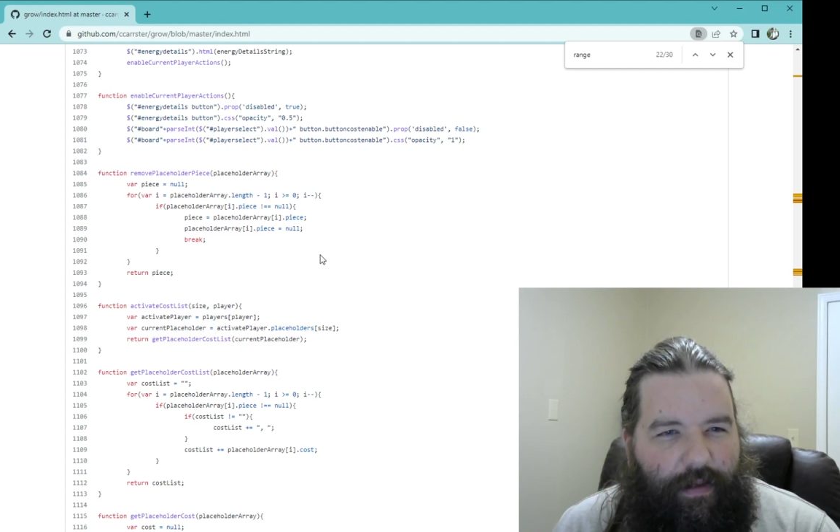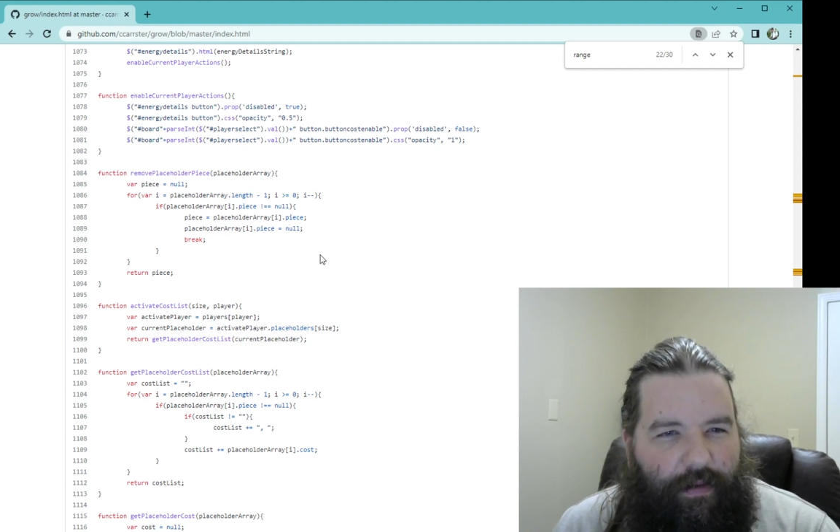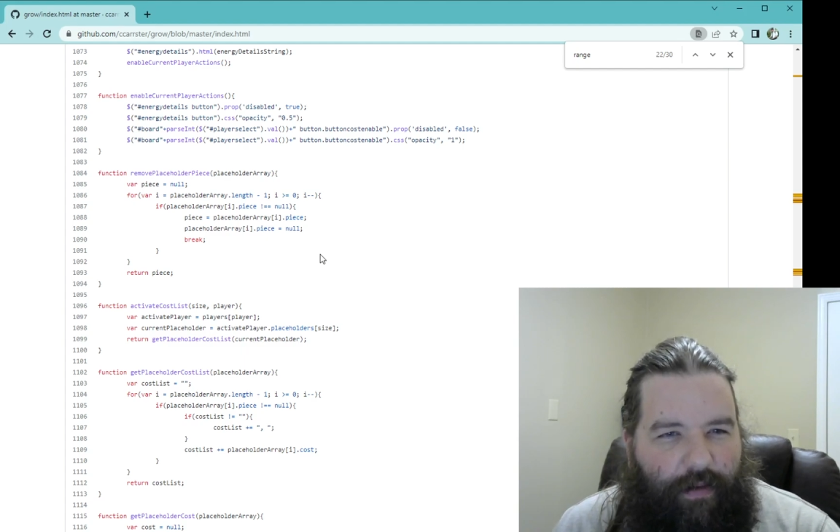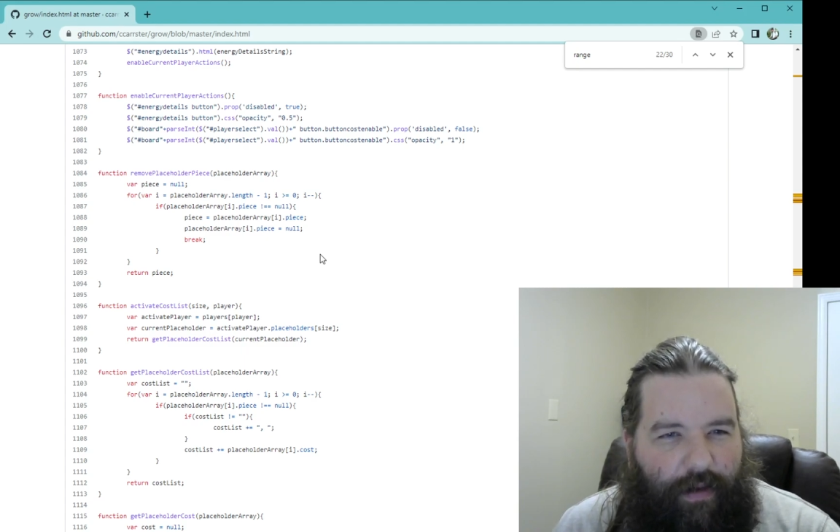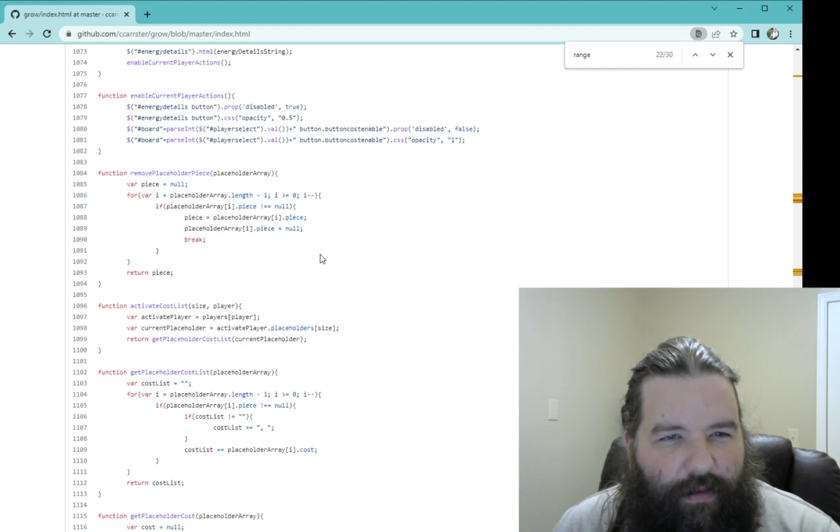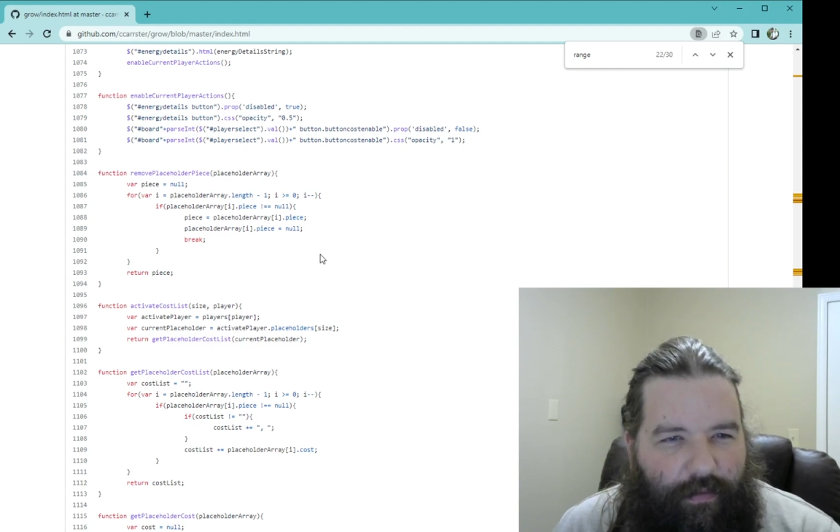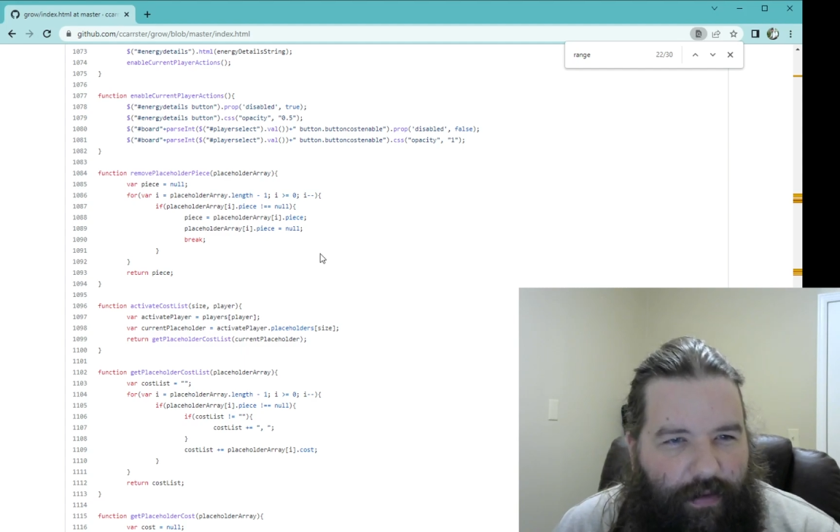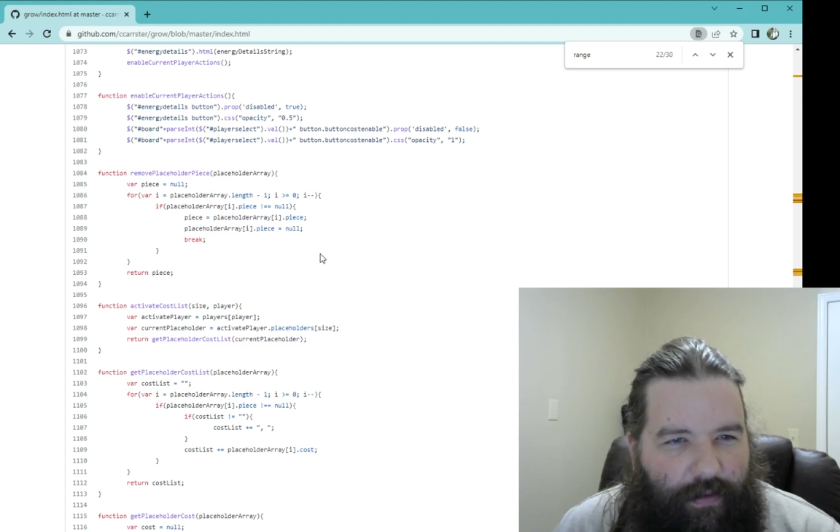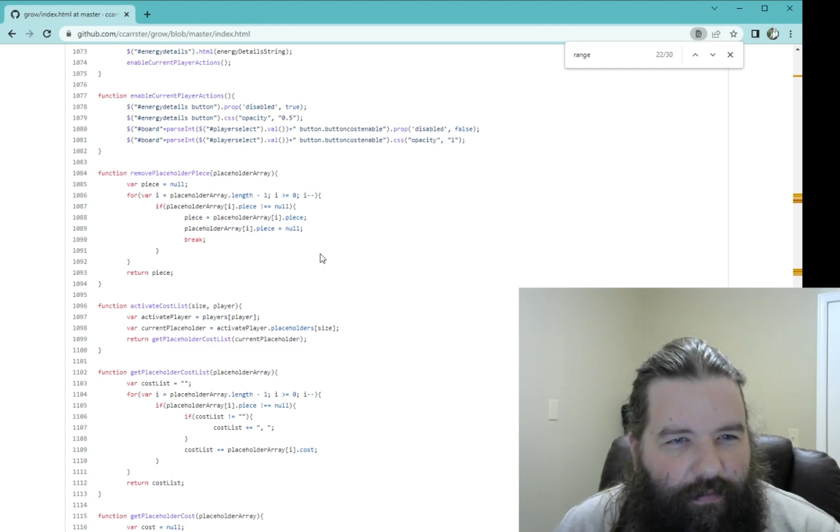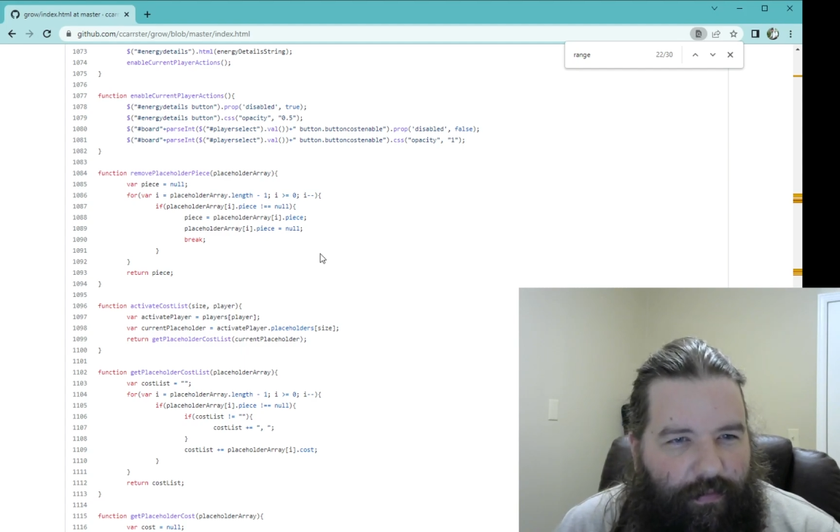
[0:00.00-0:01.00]
You
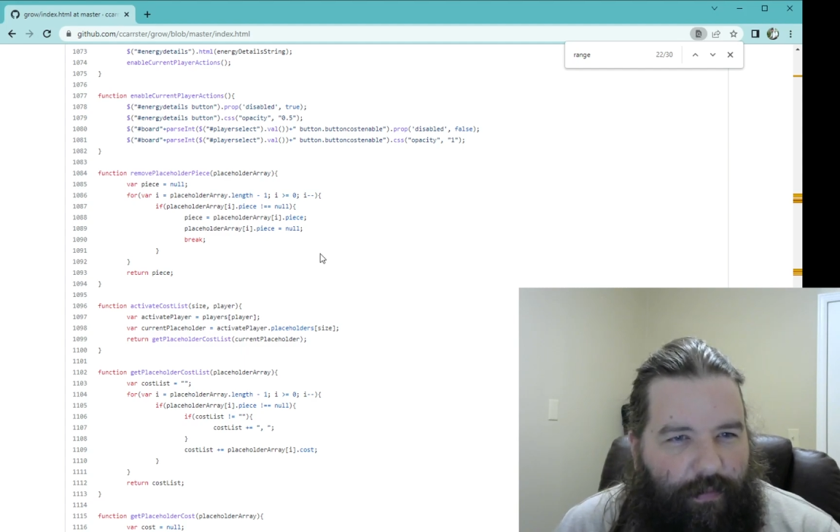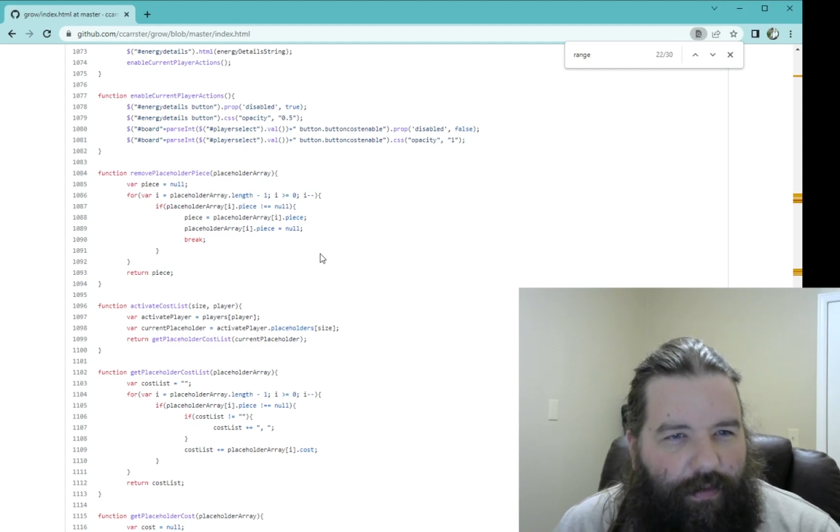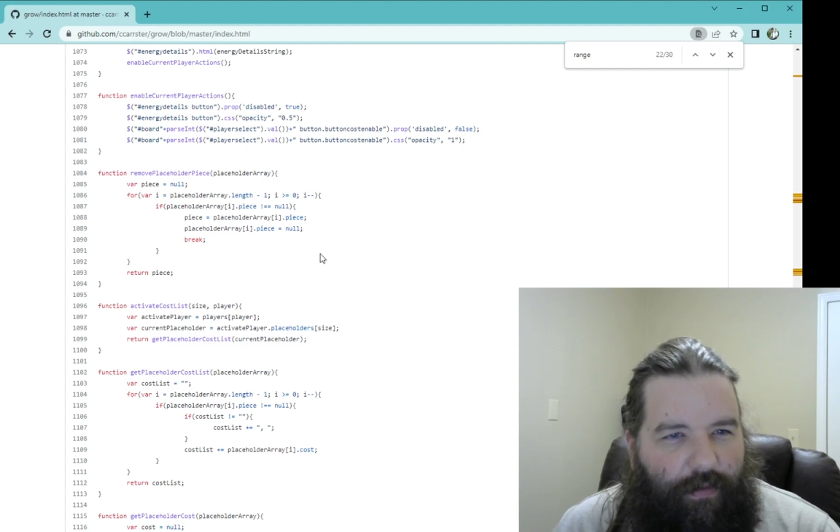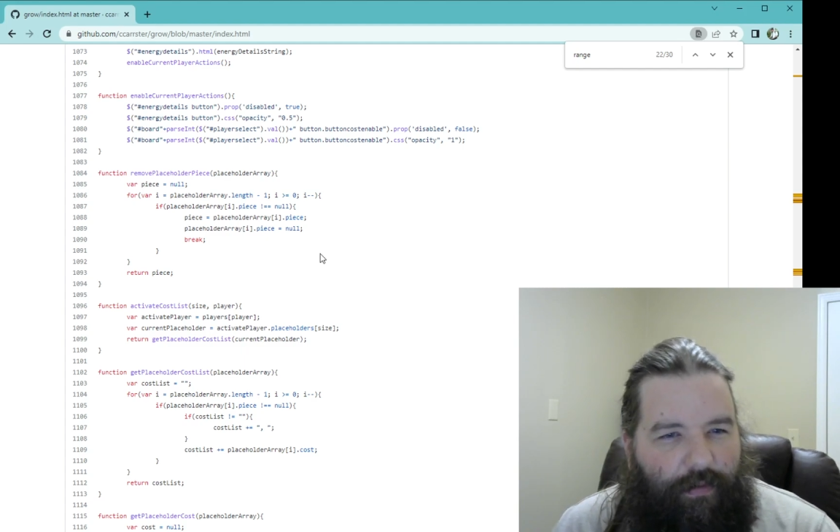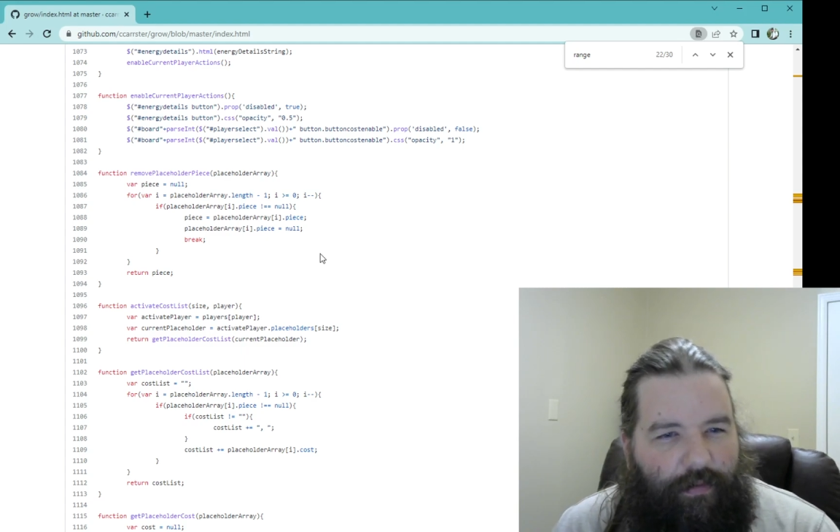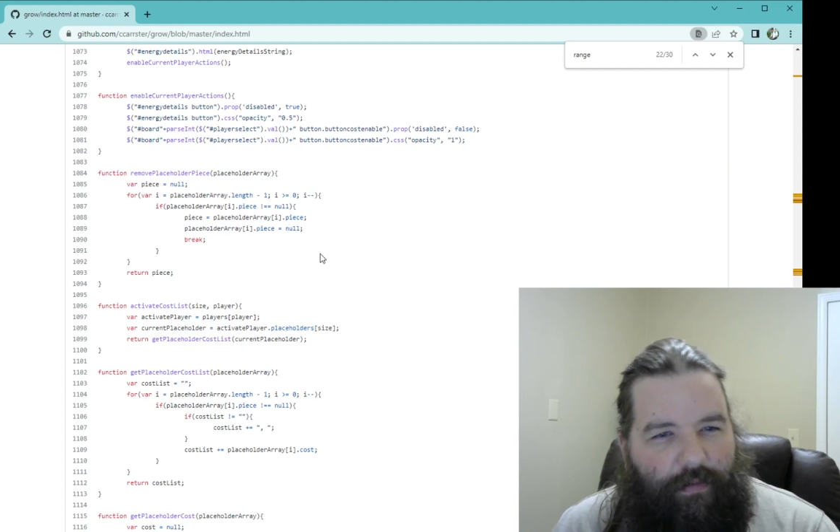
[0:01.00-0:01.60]
activate from your